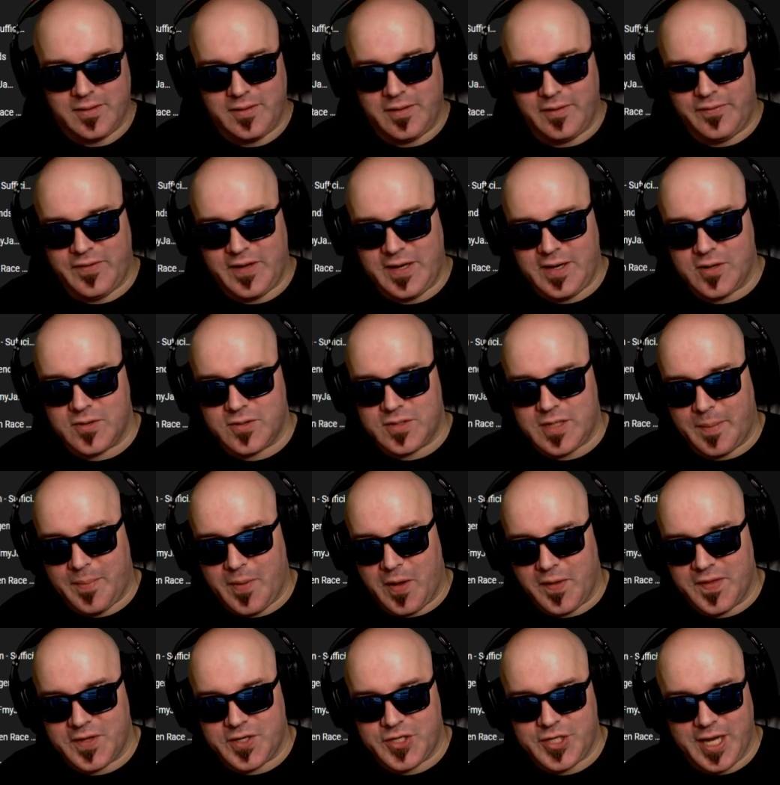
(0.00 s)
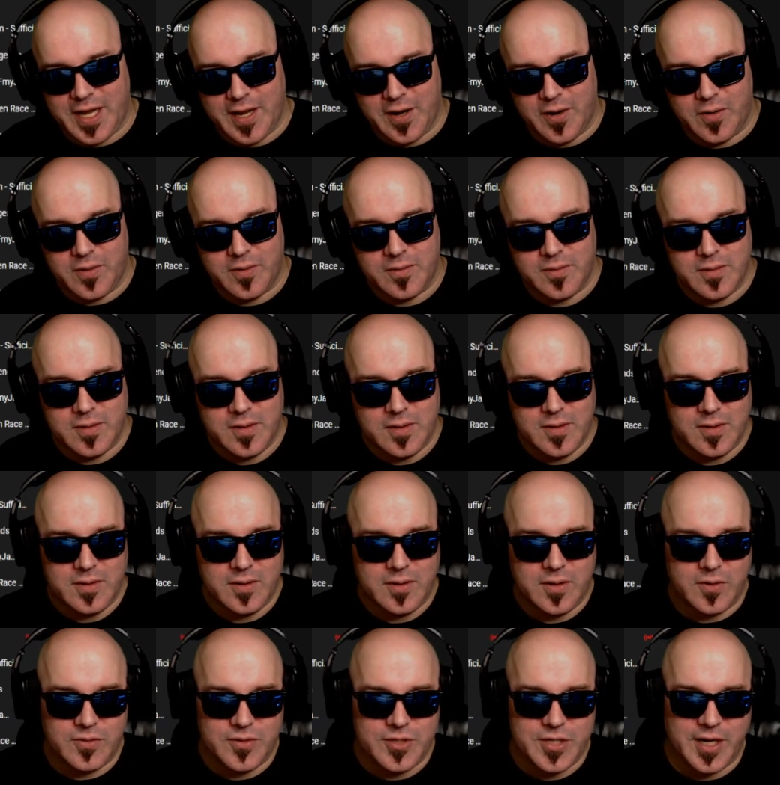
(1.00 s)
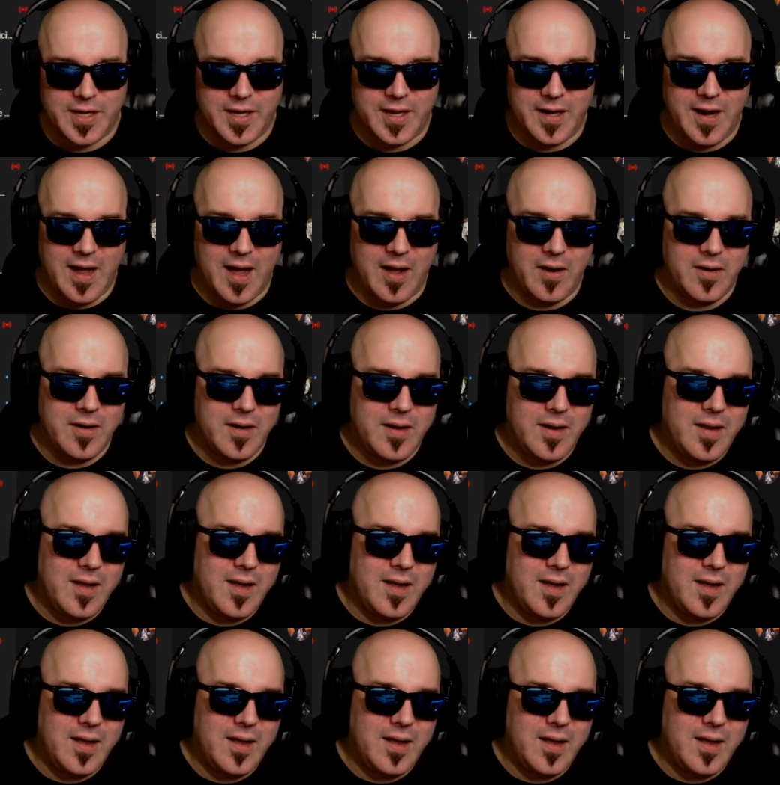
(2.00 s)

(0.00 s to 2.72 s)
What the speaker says: The video's up on the channel. Go check it out.